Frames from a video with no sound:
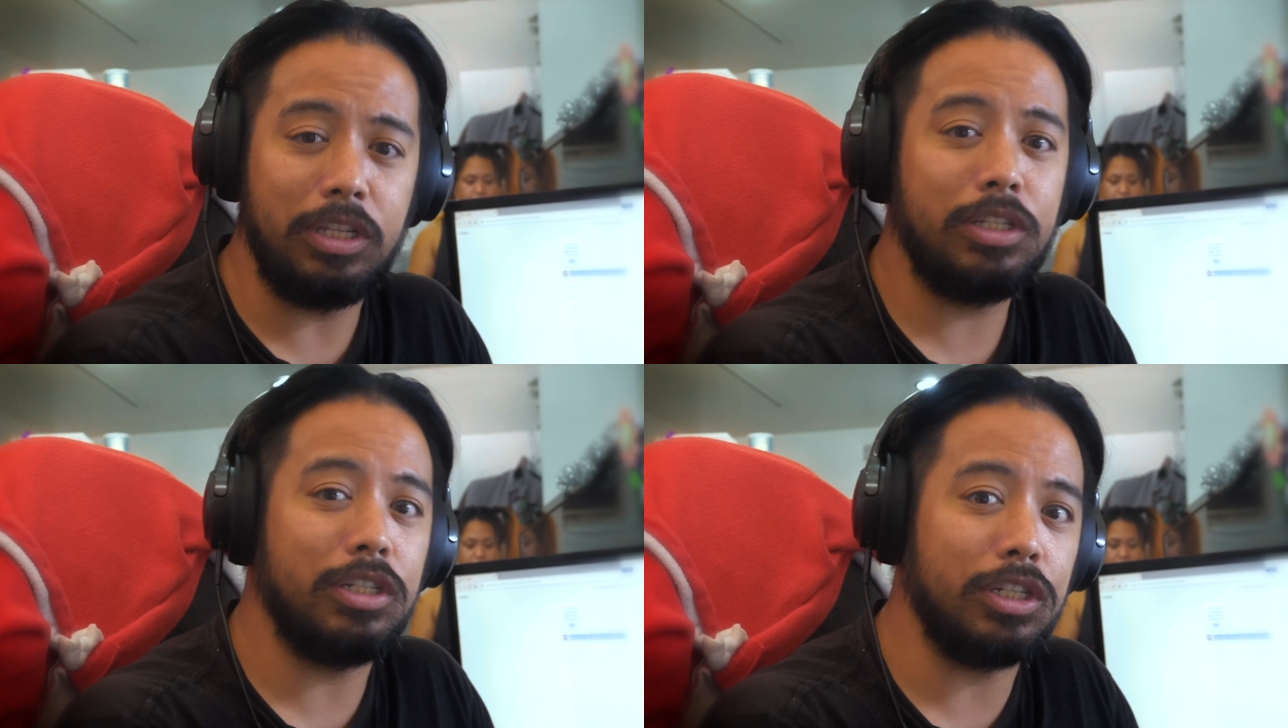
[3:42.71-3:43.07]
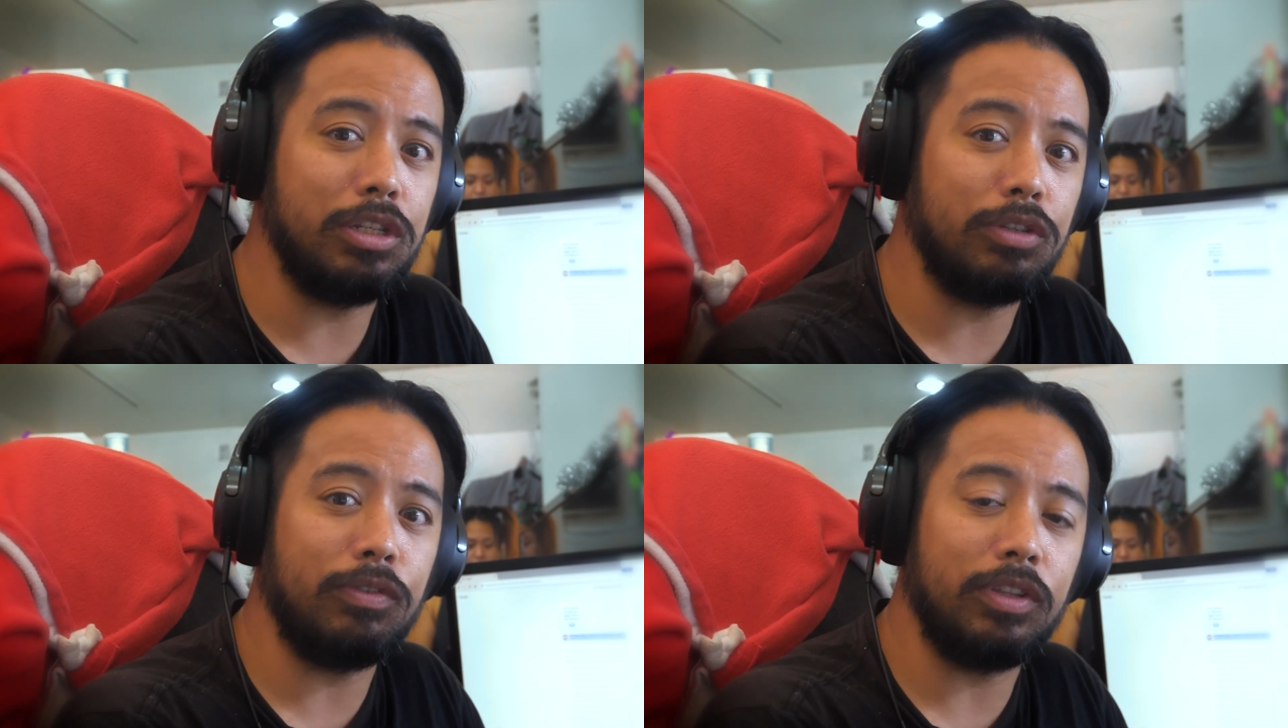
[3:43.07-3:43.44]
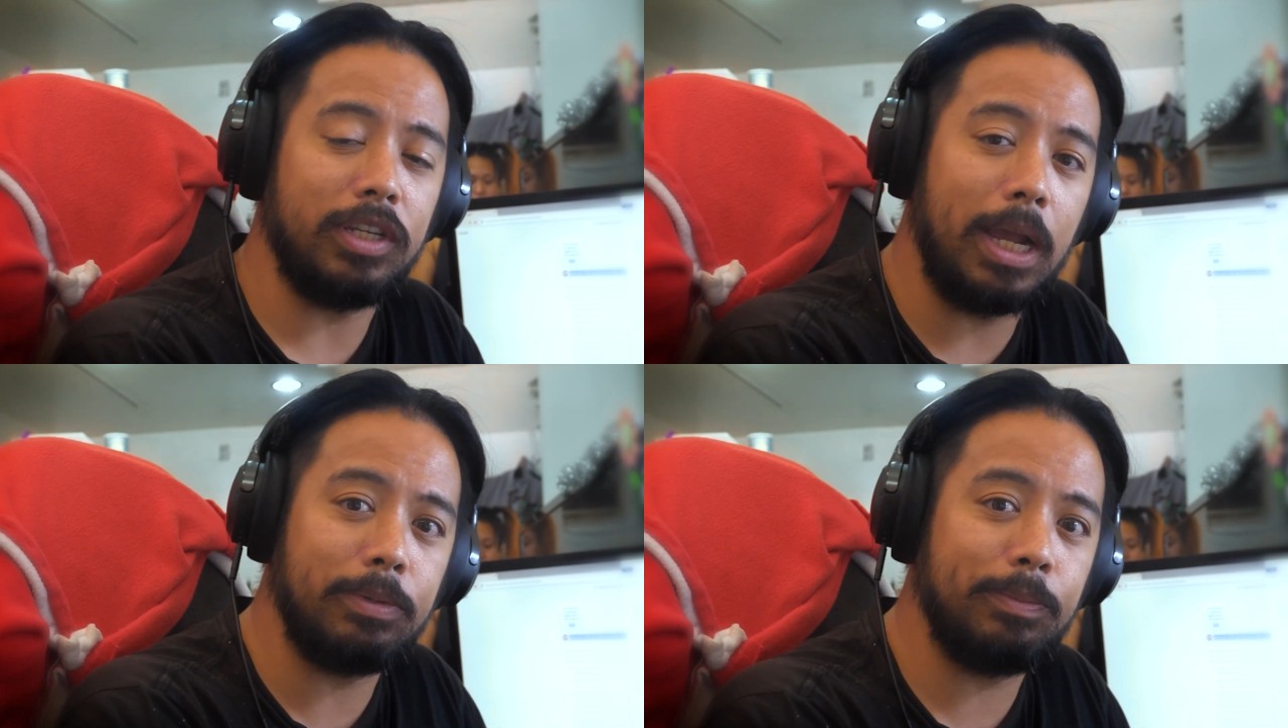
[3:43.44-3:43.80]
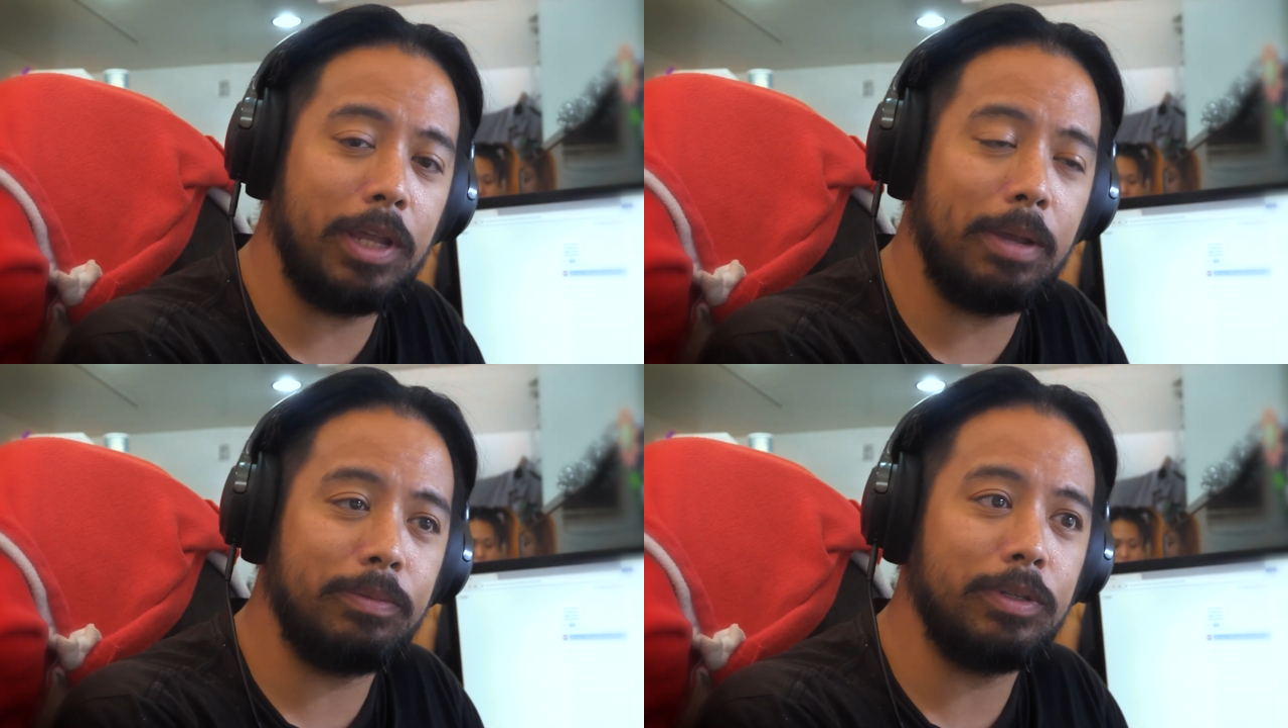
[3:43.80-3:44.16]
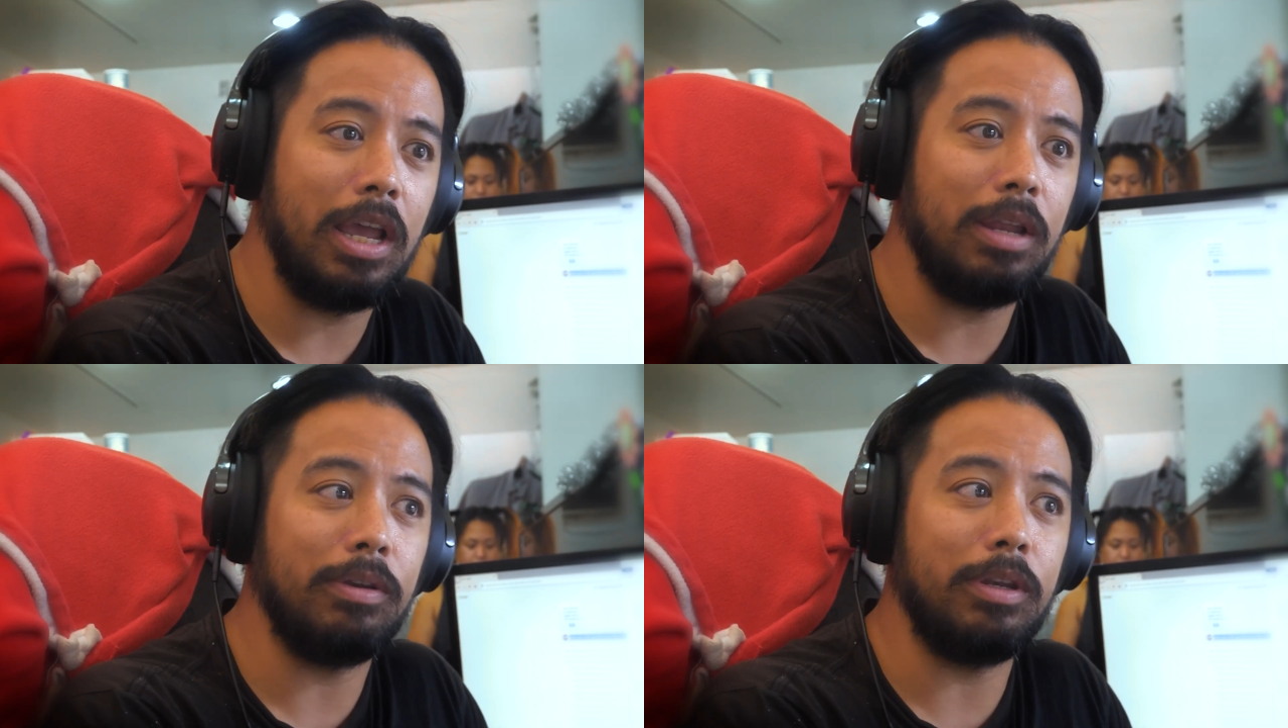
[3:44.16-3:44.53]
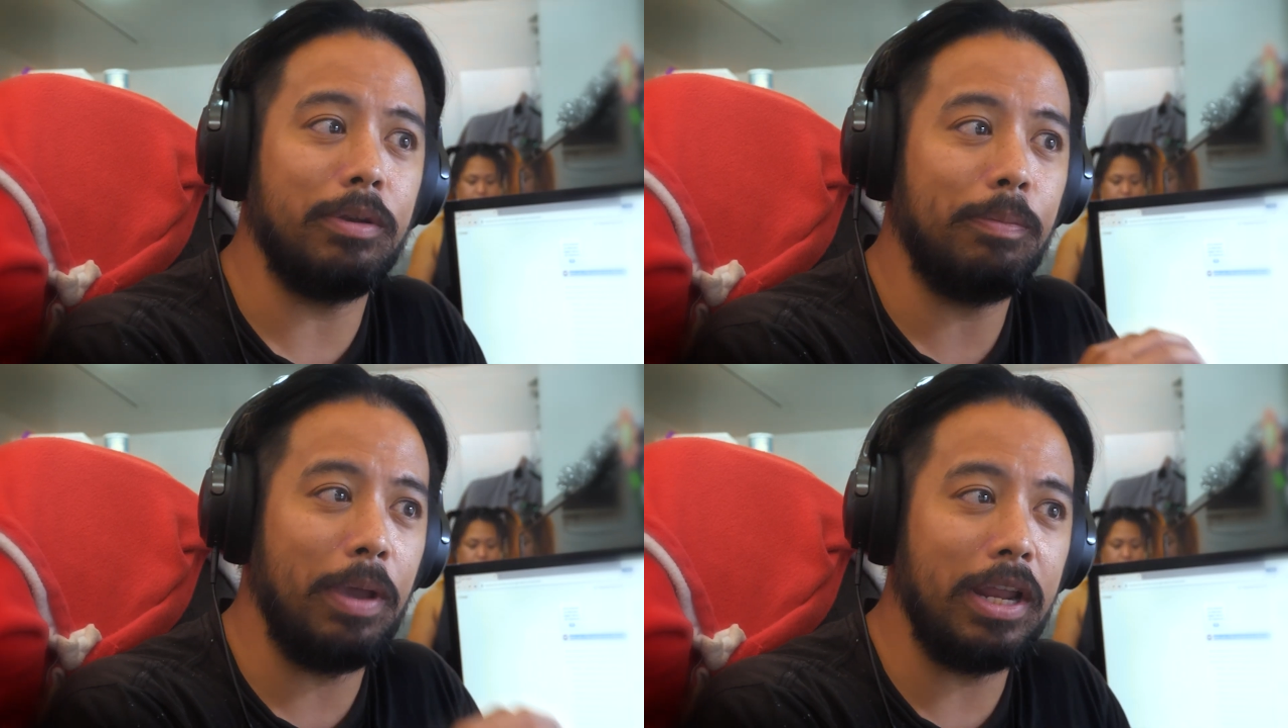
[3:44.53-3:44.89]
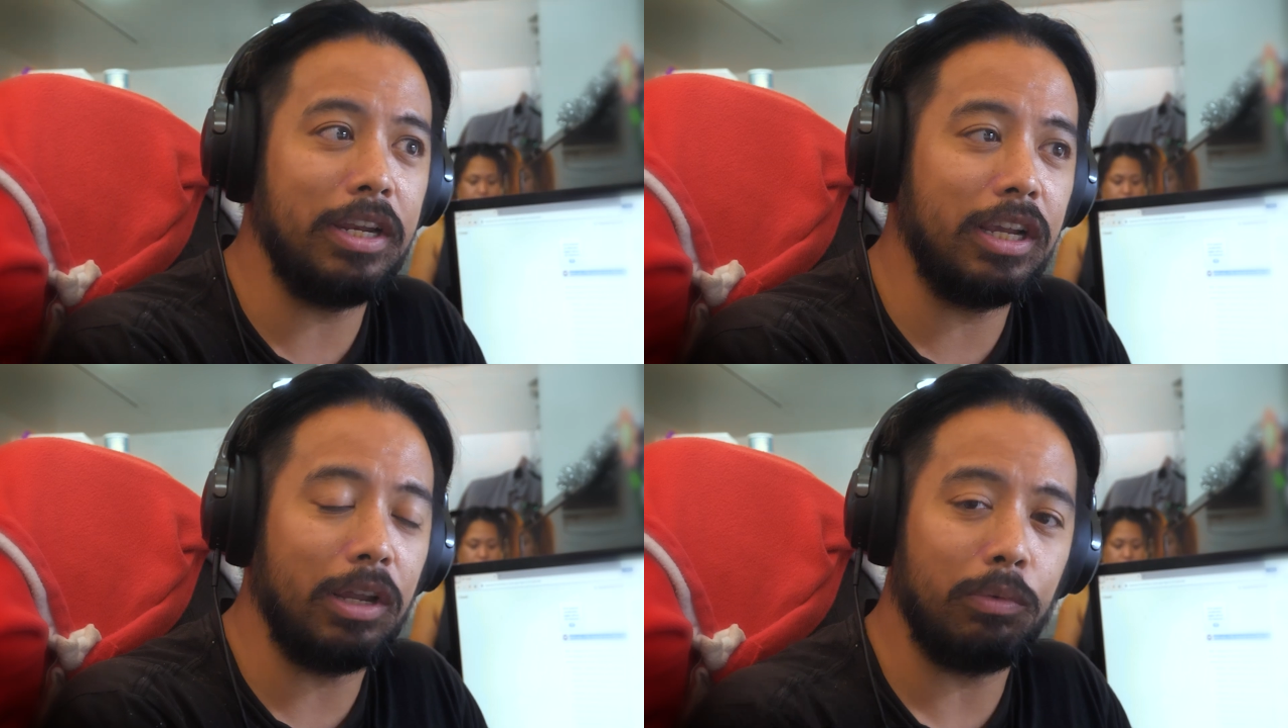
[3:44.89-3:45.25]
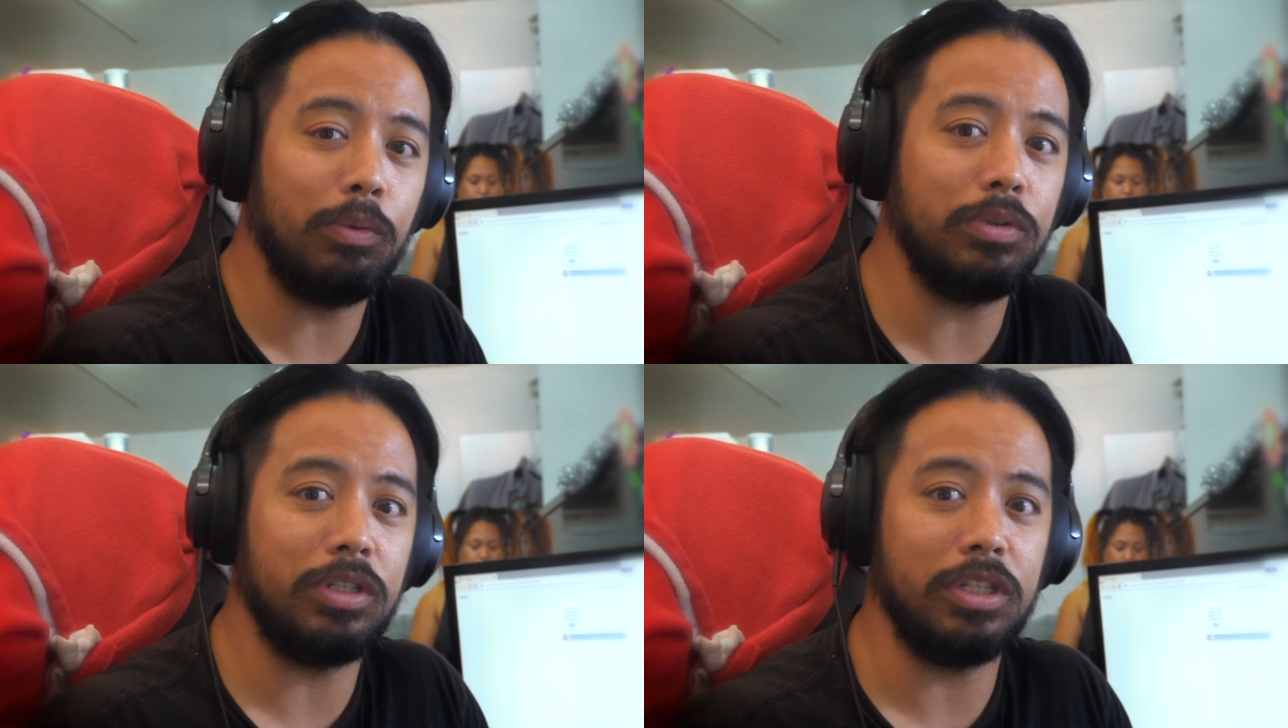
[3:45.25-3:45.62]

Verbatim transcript: This just looks for the timestamps, and depending on what was